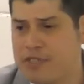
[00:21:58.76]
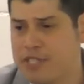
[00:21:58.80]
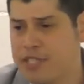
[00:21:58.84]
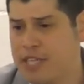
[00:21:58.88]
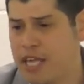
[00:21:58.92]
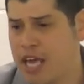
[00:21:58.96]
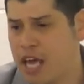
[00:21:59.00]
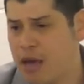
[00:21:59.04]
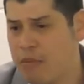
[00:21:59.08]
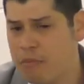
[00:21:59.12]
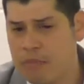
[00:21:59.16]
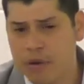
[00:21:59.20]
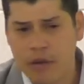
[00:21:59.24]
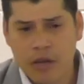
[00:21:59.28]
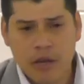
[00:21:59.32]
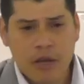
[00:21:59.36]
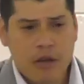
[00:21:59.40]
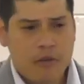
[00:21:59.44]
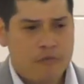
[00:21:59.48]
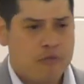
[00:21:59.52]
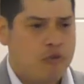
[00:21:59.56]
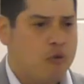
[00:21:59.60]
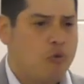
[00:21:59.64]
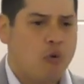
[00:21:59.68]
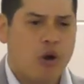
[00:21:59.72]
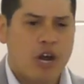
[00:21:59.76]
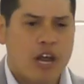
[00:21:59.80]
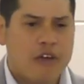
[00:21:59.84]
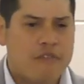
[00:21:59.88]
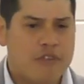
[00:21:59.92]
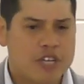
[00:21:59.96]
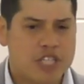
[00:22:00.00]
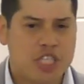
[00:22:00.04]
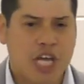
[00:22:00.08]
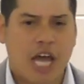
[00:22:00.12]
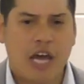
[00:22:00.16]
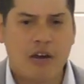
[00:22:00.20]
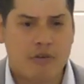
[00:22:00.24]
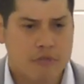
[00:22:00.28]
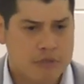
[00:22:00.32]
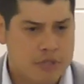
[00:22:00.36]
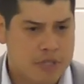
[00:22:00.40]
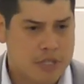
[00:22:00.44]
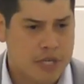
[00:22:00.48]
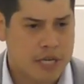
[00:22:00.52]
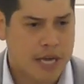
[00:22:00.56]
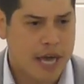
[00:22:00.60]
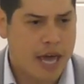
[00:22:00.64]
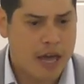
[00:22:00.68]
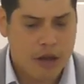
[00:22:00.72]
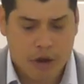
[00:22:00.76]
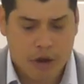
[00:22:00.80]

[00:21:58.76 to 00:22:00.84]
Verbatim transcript: to them through whatever channels, okay?